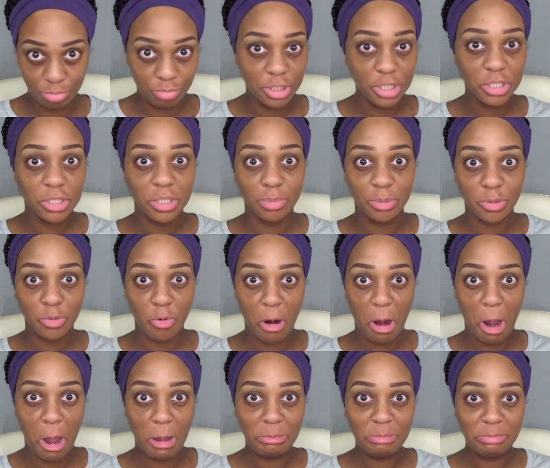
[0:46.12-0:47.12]
Just
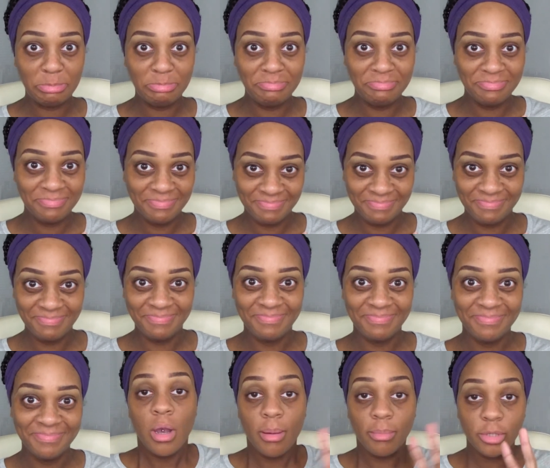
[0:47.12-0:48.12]
subscribe.
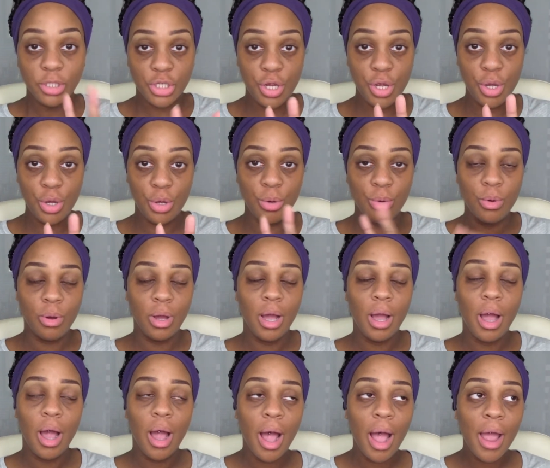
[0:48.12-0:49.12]
Number two,
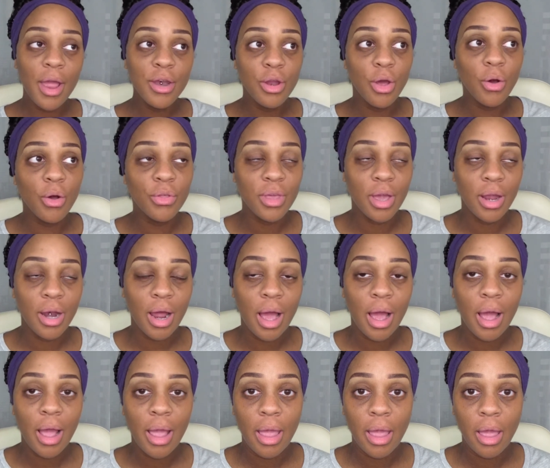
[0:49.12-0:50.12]
I know that
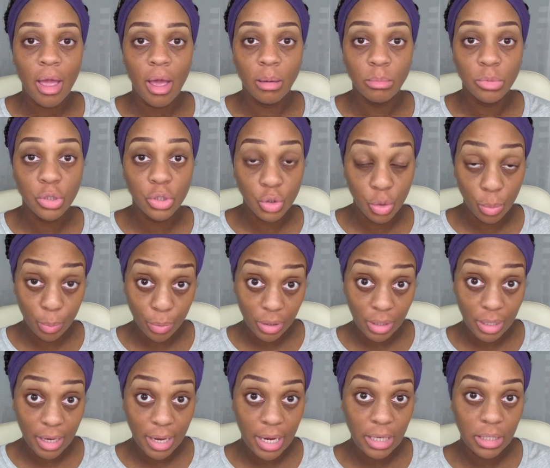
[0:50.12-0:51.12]
I am super
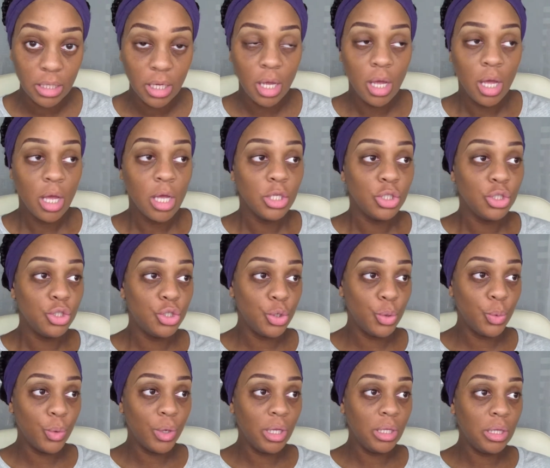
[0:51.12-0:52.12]
late
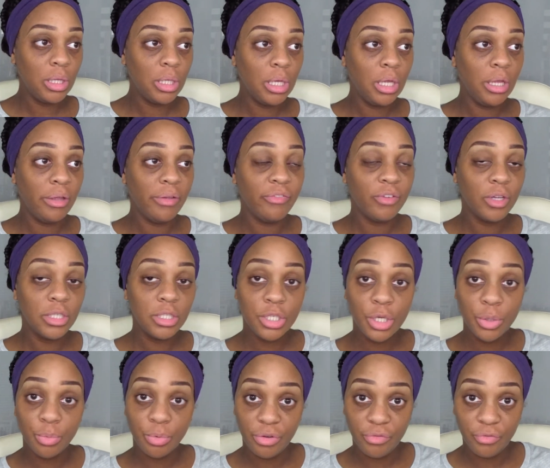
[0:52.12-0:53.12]
doing the
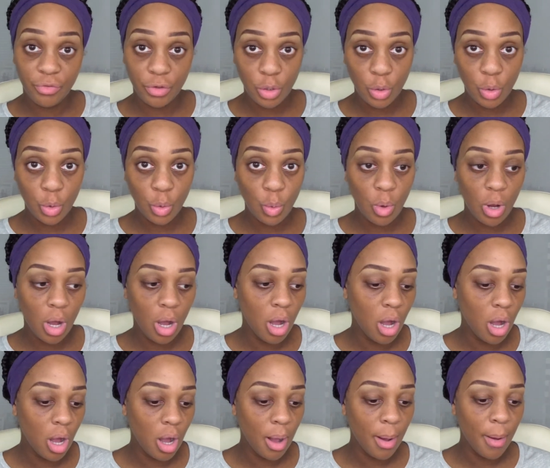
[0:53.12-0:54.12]
Fenty review,
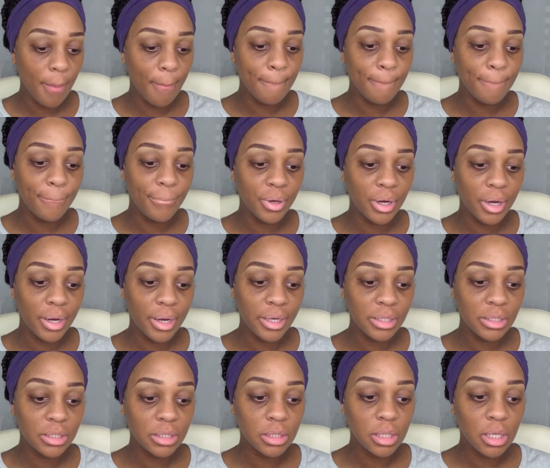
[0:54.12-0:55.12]

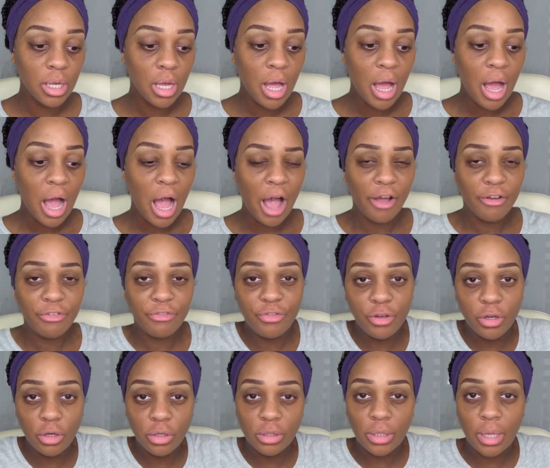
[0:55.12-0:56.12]
but I
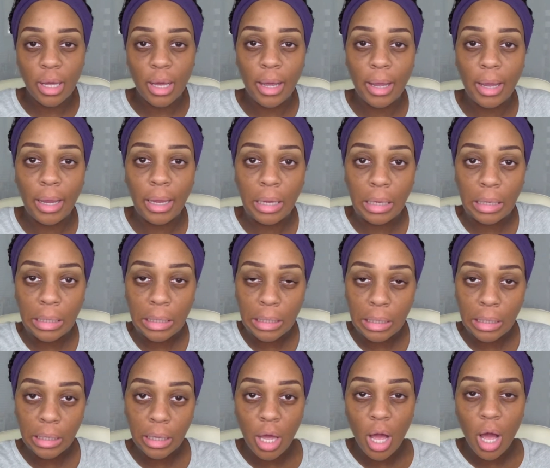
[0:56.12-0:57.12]
feel like
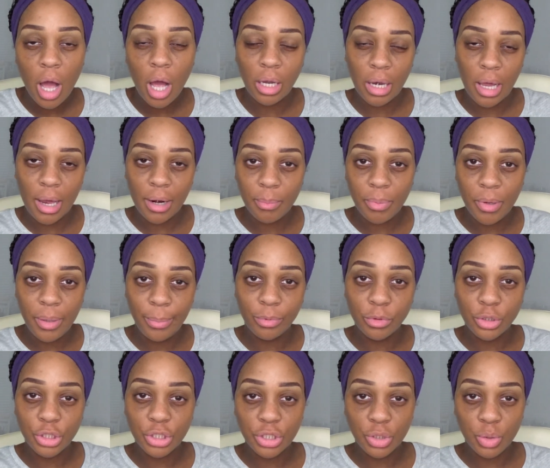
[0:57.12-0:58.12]
a lot of
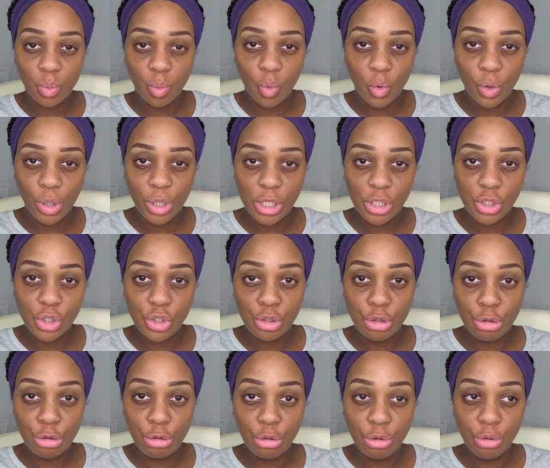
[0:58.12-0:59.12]
people just wanted
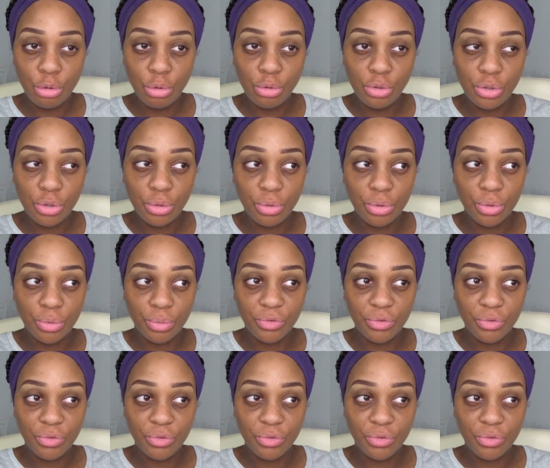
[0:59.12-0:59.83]
to do the